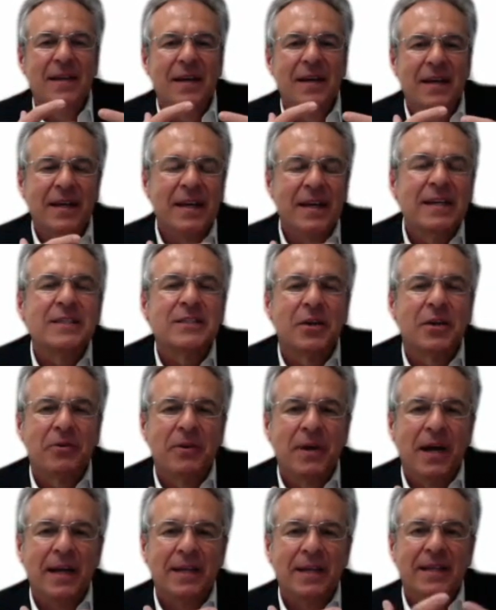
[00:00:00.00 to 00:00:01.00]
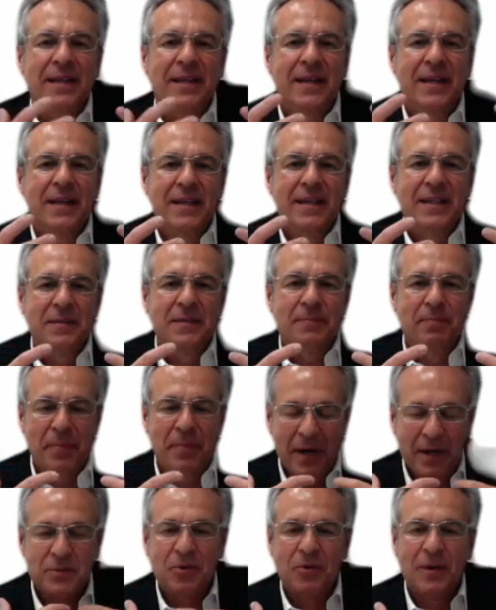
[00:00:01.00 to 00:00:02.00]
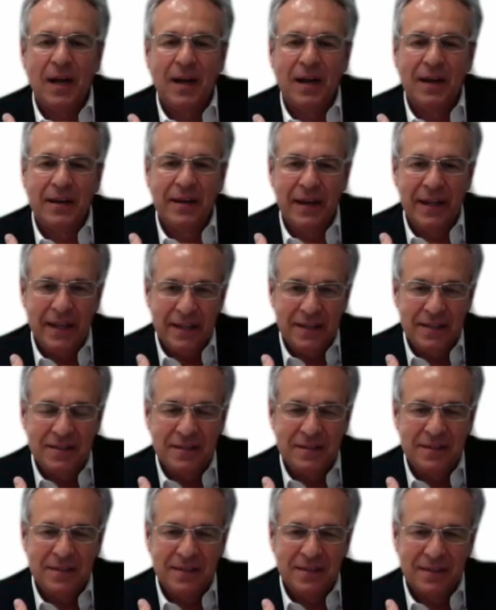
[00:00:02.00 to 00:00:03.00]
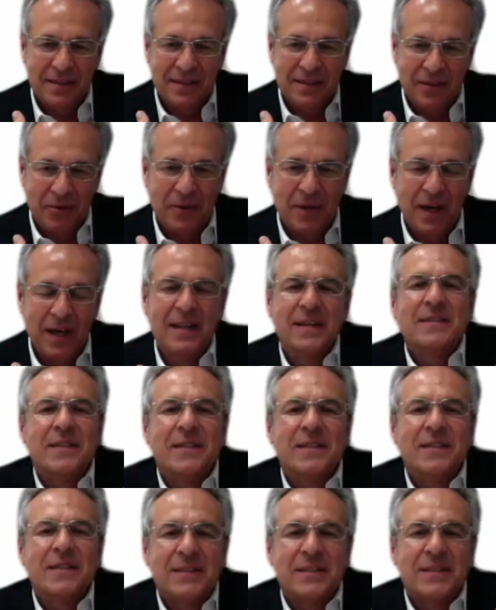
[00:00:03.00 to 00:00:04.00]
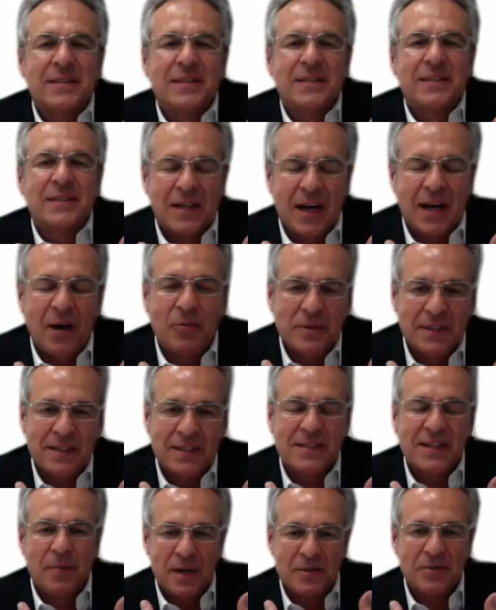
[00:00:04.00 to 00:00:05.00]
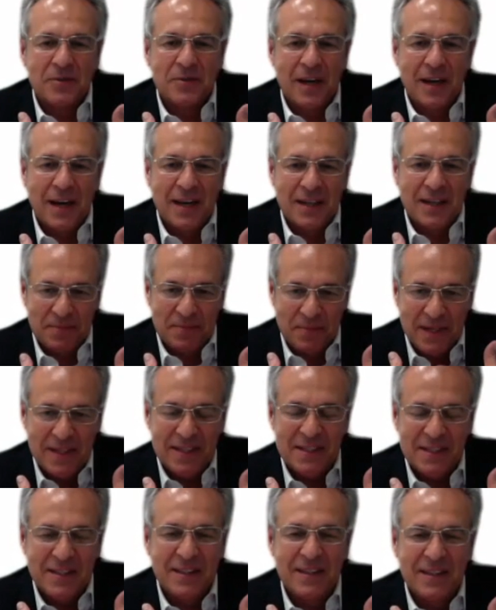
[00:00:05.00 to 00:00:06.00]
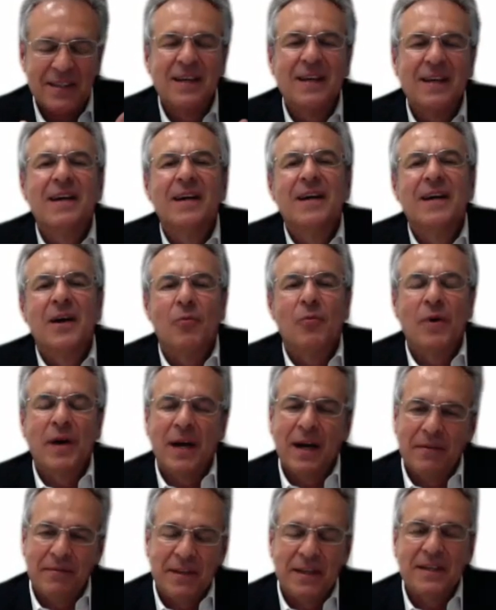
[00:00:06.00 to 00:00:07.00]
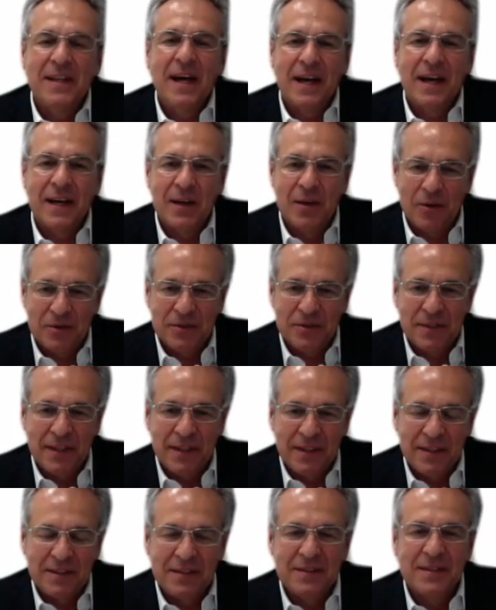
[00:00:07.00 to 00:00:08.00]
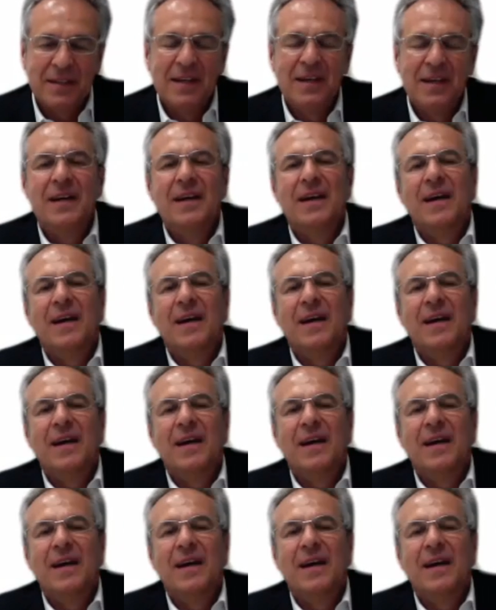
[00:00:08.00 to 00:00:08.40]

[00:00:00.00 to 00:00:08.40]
He's creating his personal needs. Okay, this is how we see, as I said, personalized medicine. We have the diagnostics